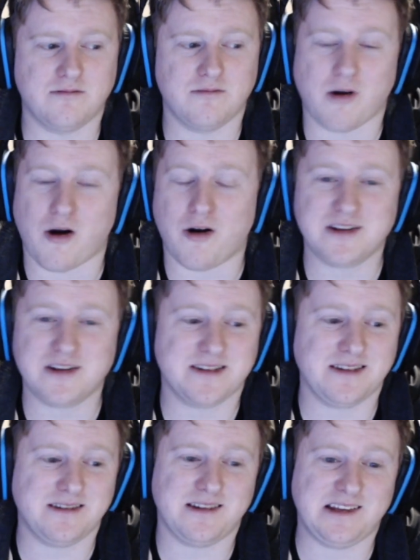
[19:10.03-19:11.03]

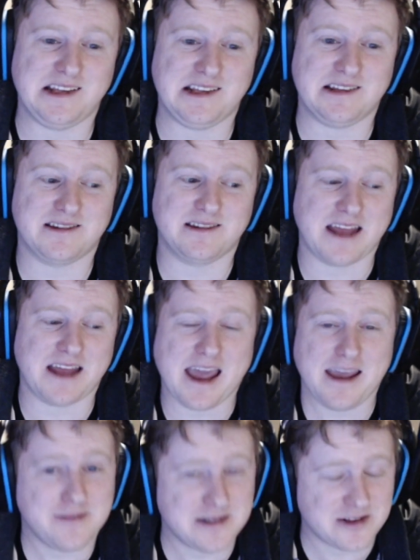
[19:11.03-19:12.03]
Honestly, the
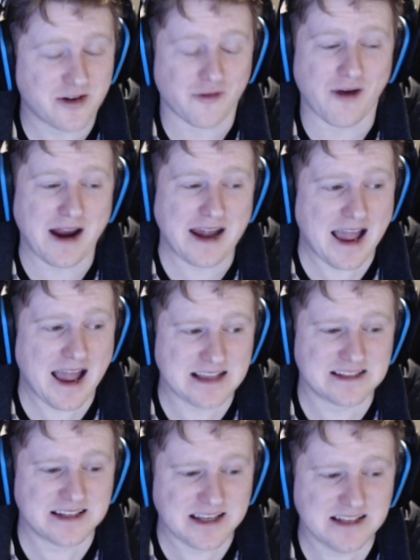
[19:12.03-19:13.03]
game is great
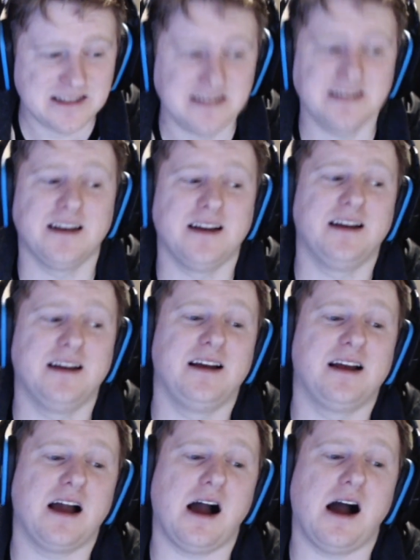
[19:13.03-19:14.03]
as it is.
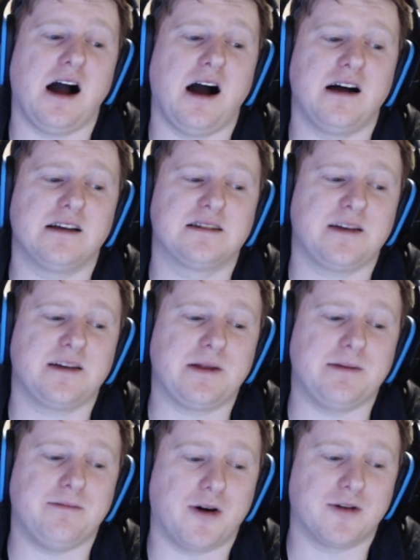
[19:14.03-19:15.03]
Some of
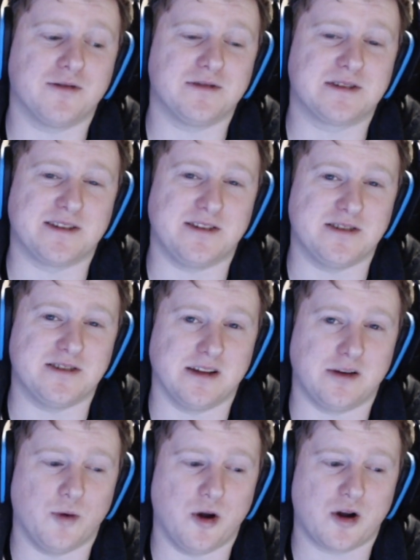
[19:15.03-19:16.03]
the models could use a
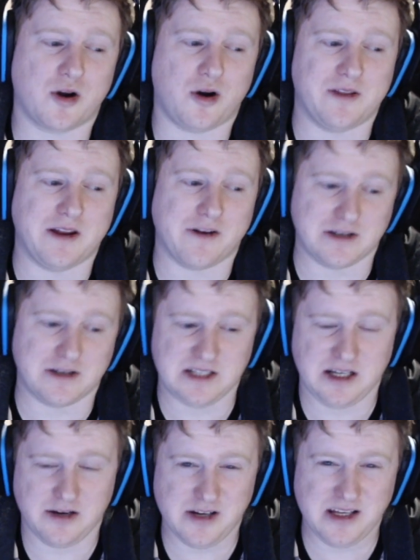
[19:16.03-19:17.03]
little work on their
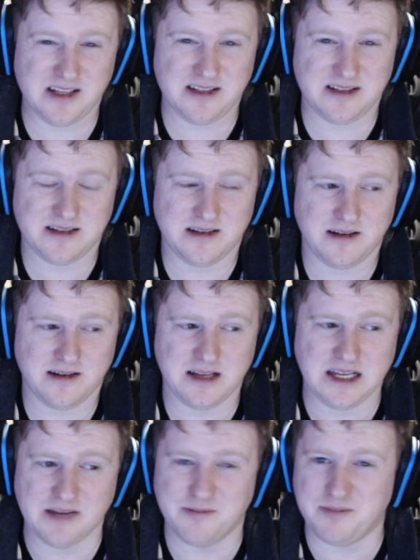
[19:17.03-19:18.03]
interiors,
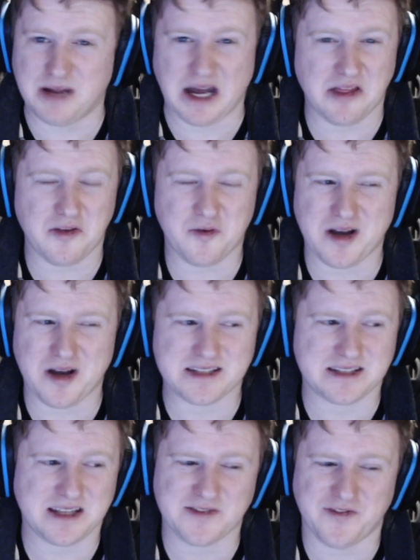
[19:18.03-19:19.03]
but otherwise
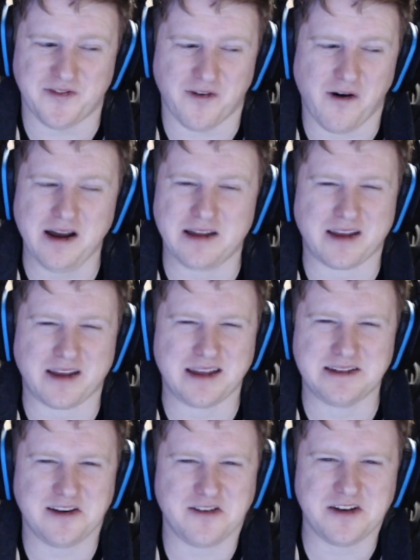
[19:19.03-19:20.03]
that's fine. Like,
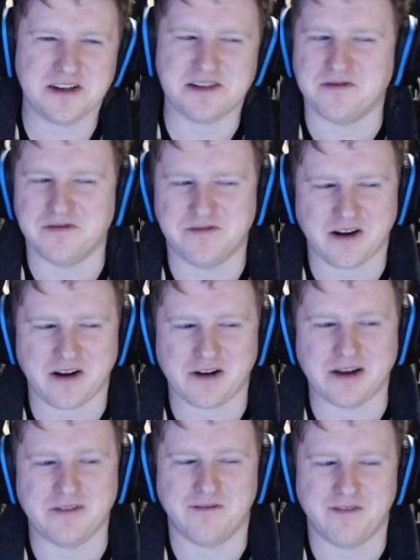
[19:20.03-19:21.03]
interiors are
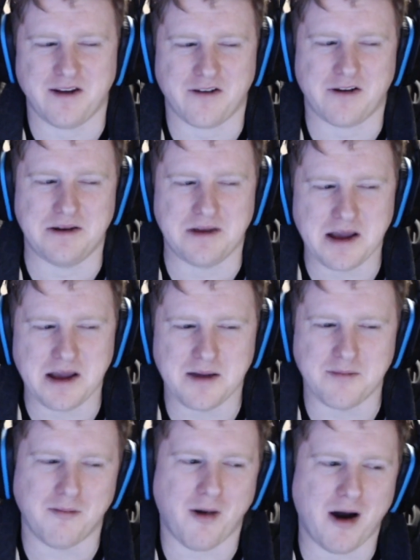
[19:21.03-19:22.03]
very, very
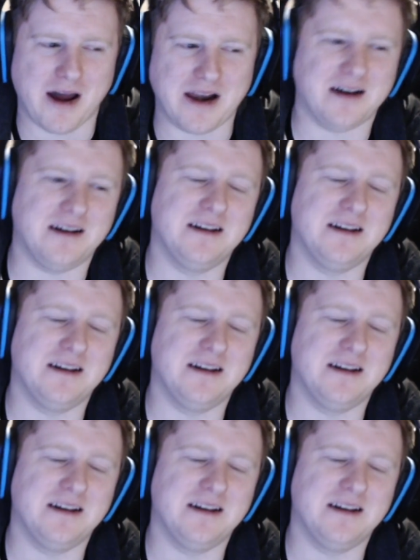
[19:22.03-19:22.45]
minor.